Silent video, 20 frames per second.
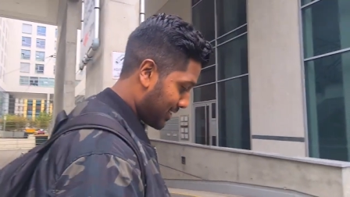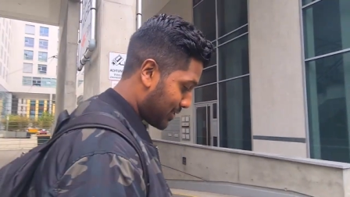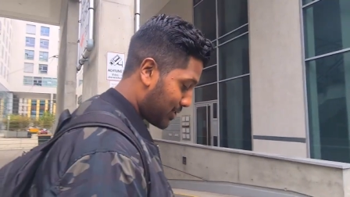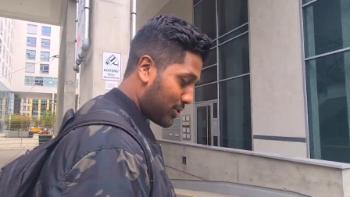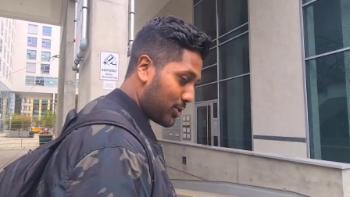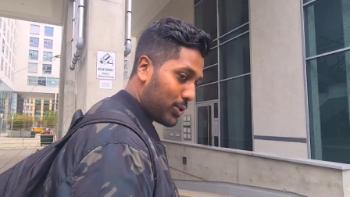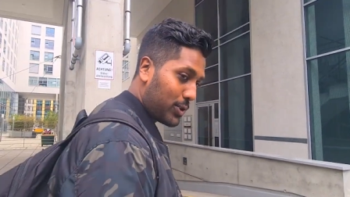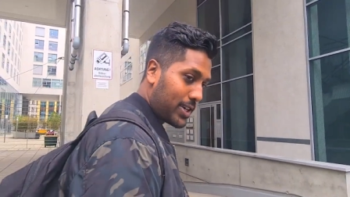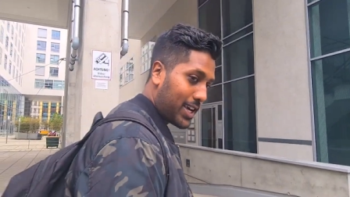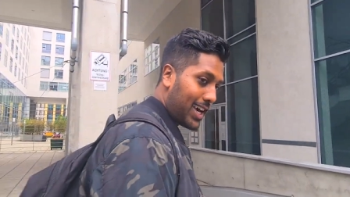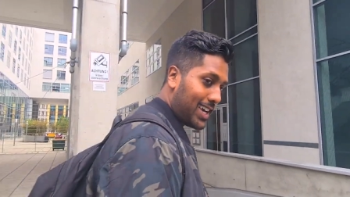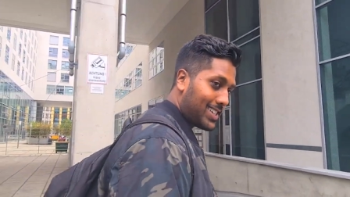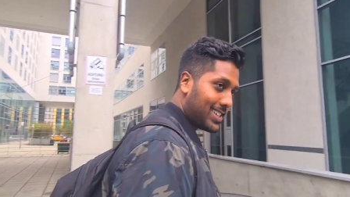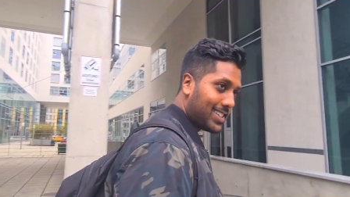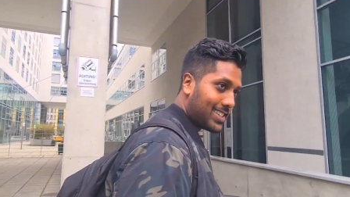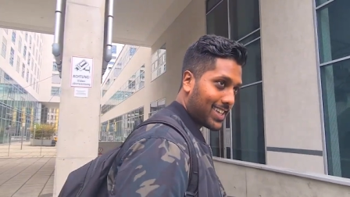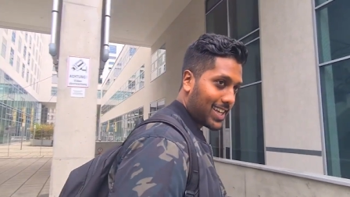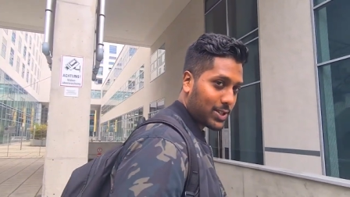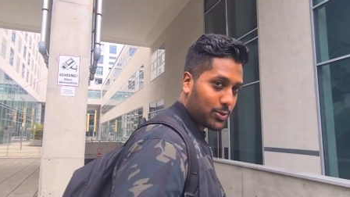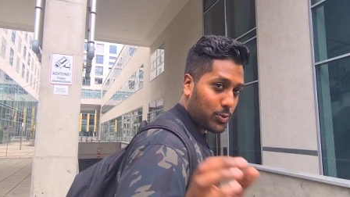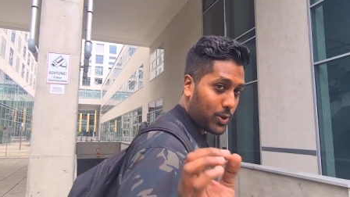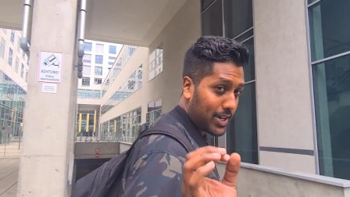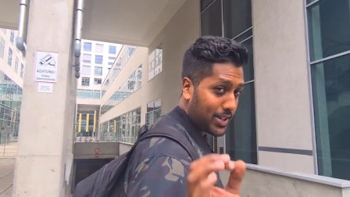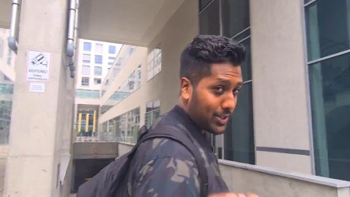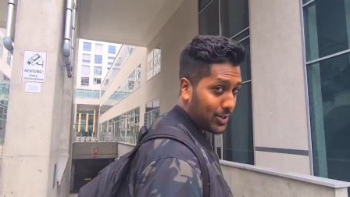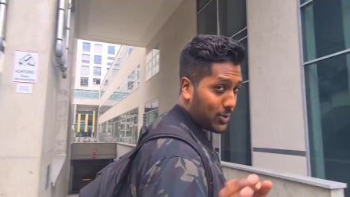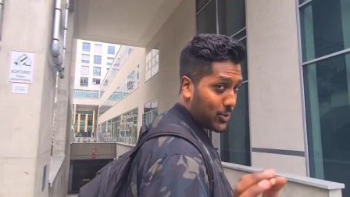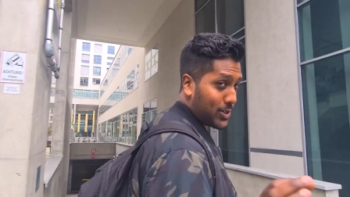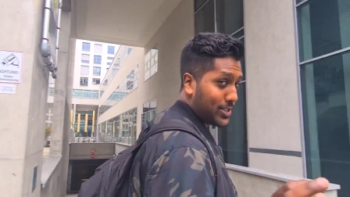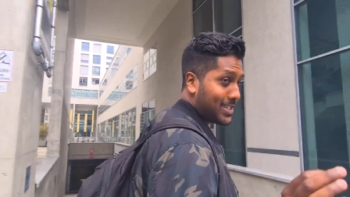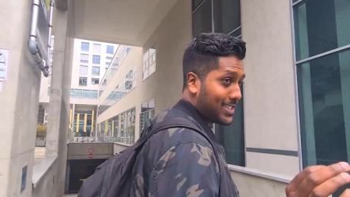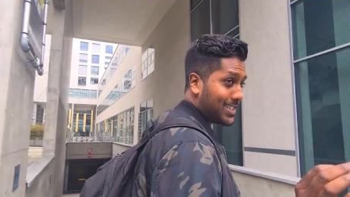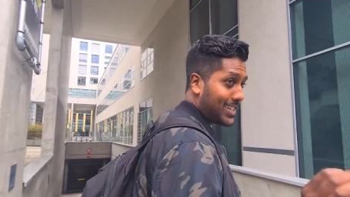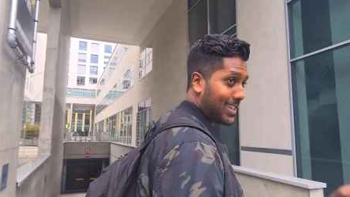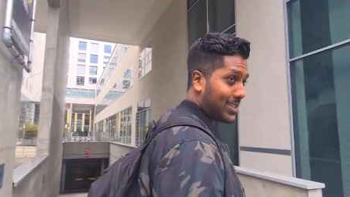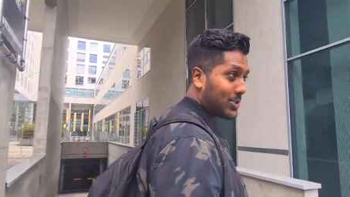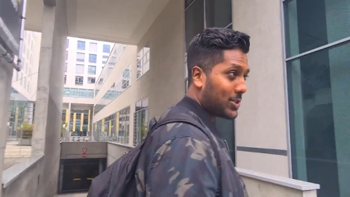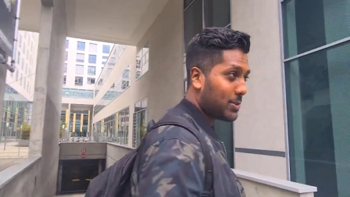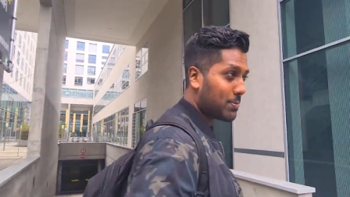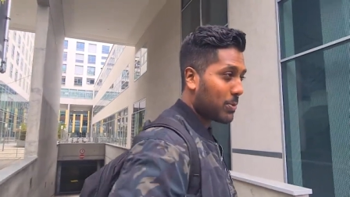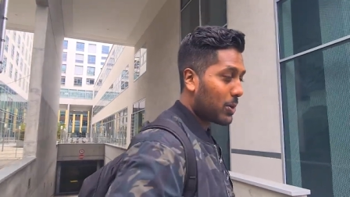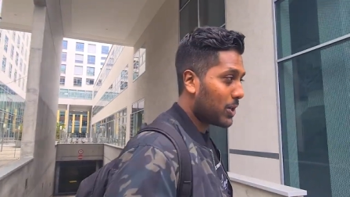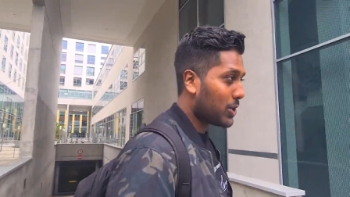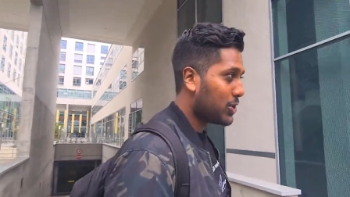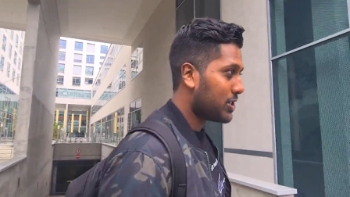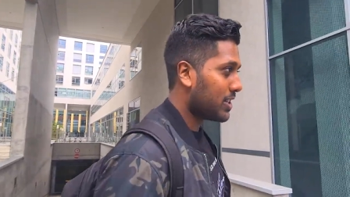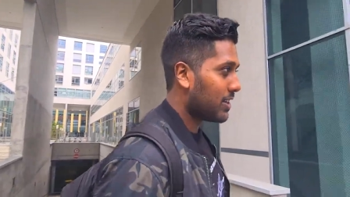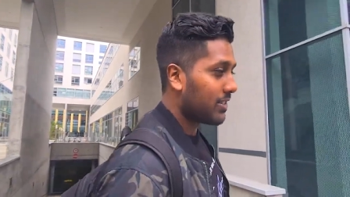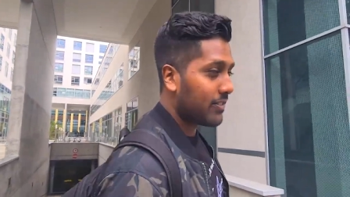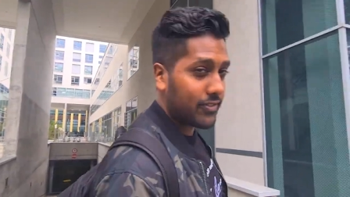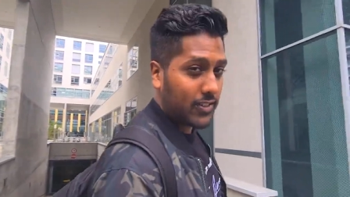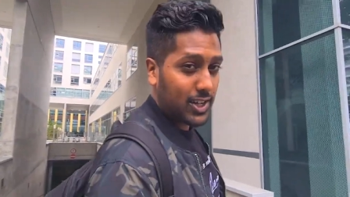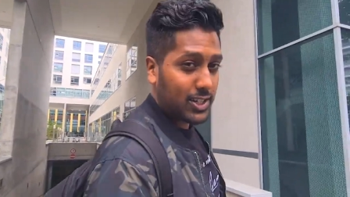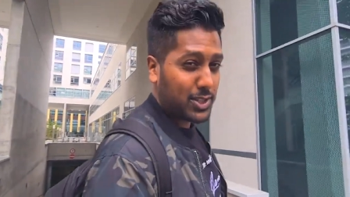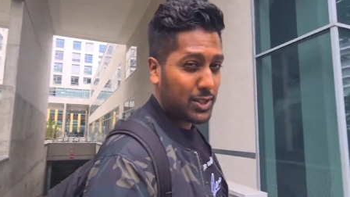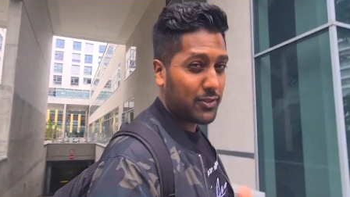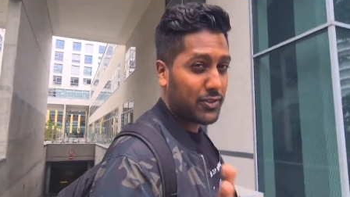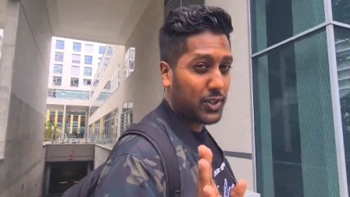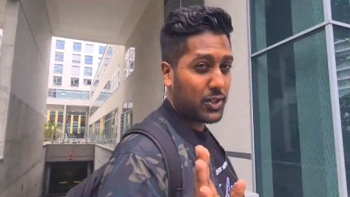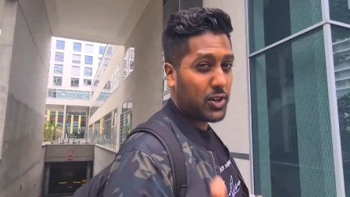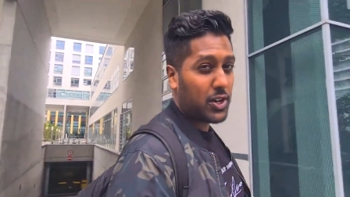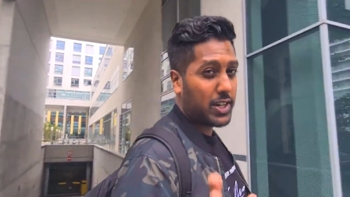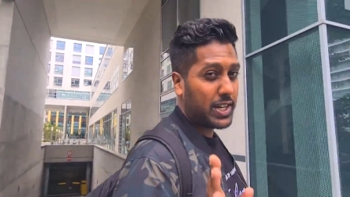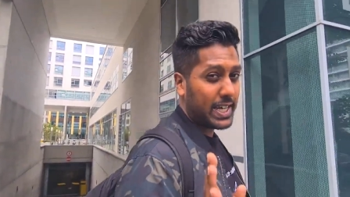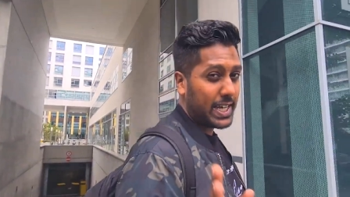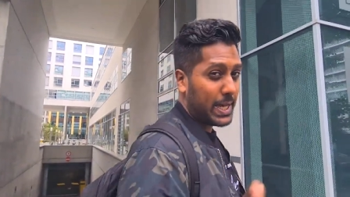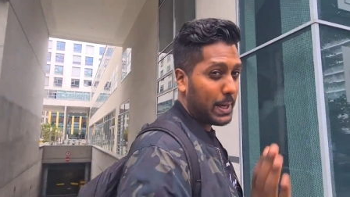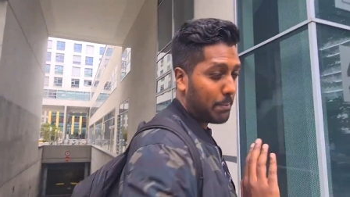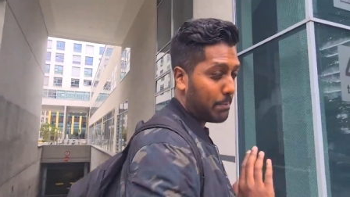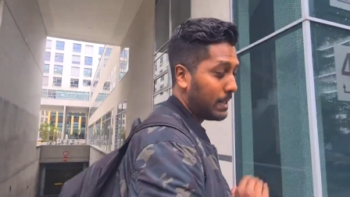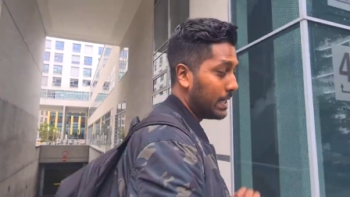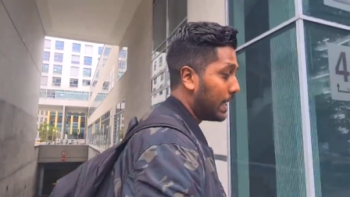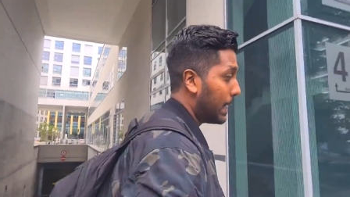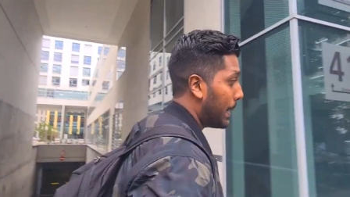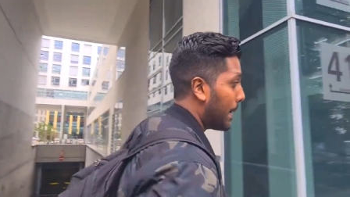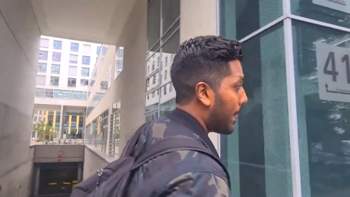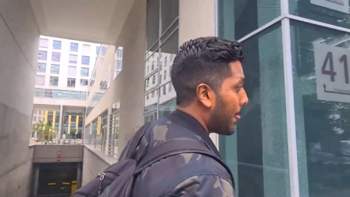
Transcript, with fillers: suitcases, that's why the noise is here, so apologies in advance if you can't hear me.